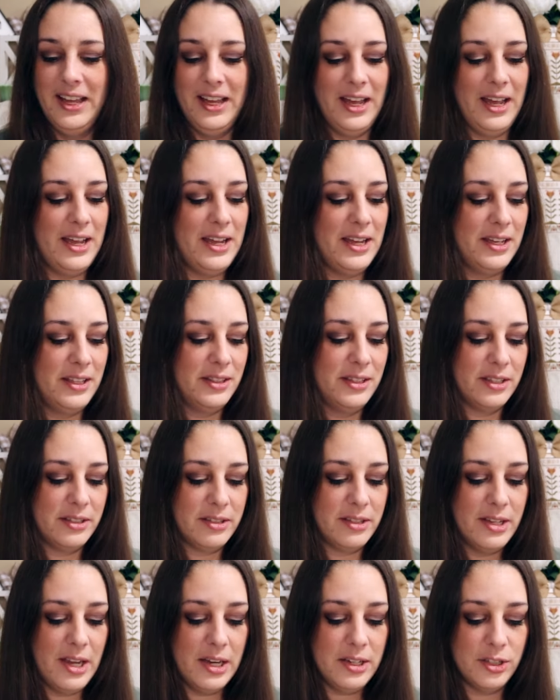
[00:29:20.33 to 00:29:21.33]
And this
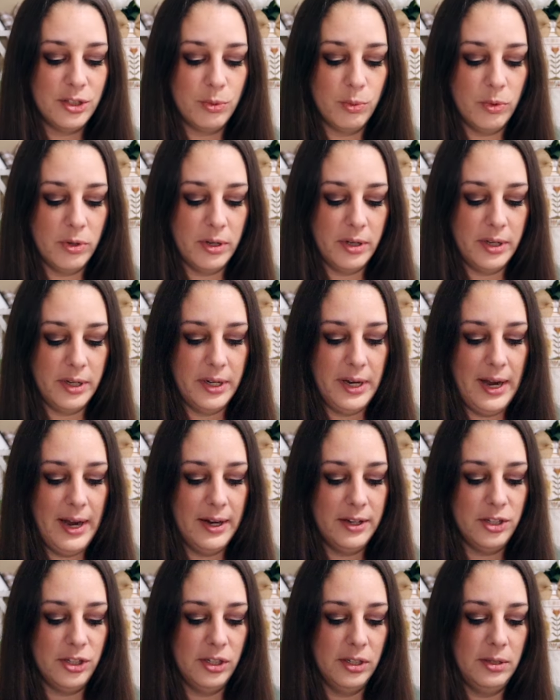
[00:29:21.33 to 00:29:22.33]
next one
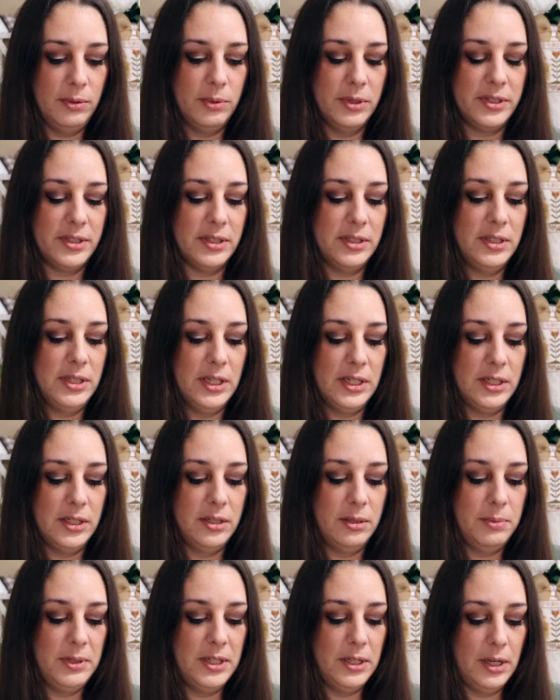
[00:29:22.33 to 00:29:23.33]
actually was intended
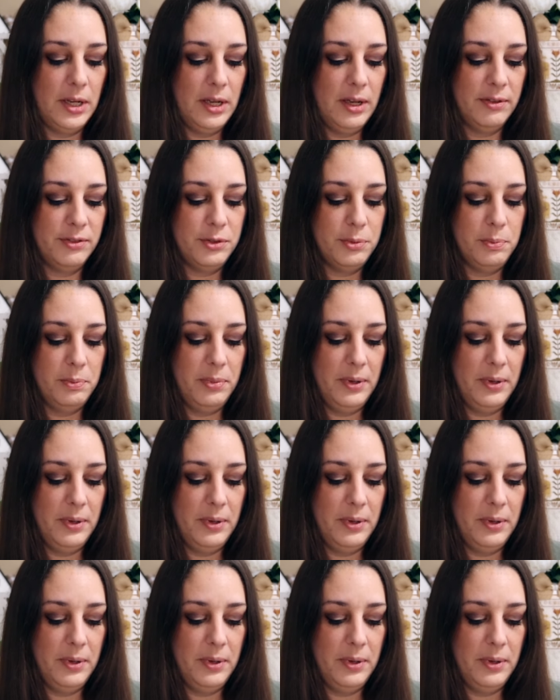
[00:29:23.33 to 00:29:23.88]
to be a gift,